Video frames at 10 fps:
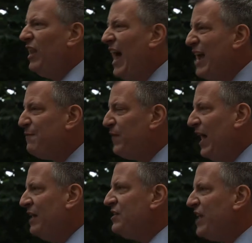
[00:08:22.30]
life
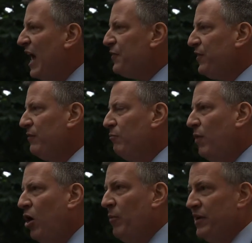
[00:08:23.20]
and death
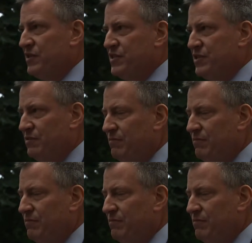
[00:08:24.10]
moments,